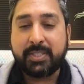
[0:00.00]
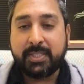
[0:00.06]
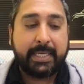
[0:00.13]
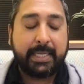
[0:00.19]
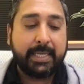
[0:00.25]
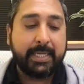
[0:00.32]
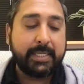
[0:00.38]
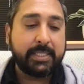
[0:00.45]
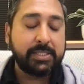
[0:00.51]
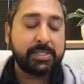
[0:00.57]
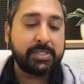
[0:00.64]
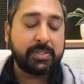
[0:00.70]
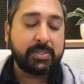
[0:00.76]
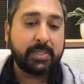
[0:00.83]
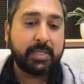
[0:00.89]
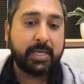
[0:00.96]
And
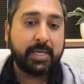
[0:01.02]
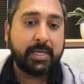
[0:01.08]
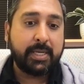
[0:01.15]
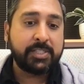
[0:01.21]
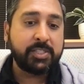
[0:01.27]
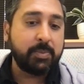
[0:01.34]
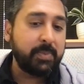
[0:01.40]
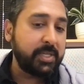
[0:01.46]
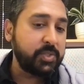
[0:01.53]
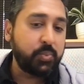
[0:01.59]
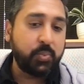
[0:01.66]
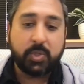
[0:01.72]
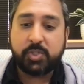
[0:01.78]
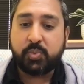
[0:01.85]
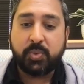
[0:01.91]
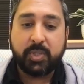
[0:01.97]
SMS
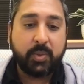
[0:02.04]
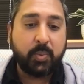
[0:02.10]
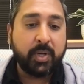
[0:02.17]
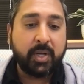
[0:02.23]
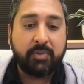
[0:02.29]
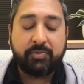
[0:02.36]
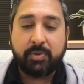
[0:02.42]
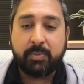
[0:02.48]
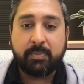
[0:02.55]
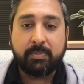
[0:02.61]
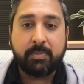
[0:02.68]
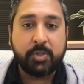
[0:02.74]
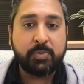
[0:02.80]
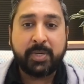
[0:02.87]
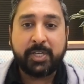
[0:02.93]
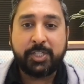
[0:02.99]
works really well for
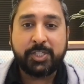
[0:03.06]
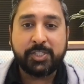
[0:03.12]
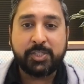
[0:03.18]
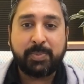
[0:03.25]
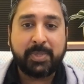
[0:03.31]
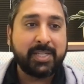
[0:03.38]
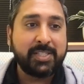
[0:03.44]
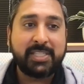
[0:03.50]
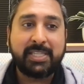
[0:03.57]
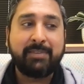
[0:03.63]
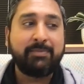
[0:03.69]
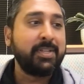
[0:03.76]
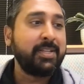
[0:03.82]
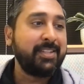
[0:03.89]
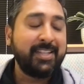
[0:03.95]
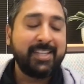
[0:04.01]
most patients because
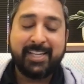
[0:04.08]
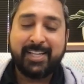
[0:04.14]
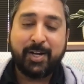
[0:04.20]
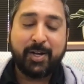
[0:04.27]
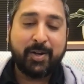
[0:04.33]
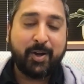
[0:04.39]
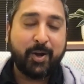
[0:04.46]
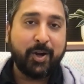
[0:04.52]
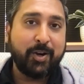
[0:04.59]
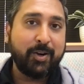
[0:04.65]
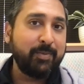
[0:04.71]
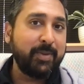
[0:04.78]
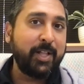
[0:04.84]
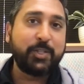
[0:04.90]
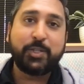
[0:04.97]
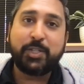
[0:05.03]
even our
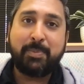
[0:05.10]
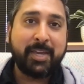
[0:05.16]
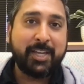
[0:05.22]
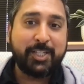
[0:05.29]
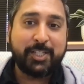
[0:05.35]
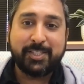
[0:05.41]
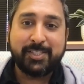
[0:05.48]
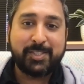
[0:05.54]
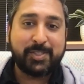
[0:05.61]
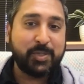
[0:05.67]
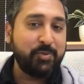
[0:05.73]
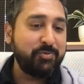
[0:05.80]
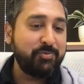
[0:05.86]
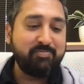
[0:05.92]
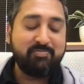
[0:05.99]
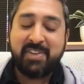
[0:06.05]
elderly patients
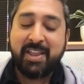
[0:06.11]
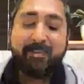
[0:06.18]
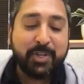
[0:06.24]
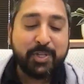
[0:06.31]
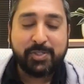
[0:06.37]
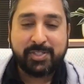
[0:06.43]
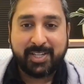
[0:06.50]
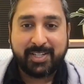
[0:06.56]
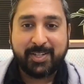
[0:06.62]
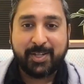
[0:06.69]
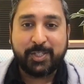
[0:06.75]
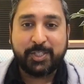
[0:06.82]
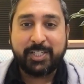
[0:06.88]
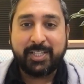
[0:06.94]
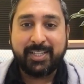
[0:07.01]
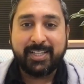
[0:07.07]
who've never used
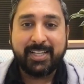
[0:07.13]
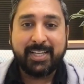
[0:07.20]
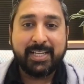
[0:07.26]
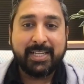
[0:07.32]
technology,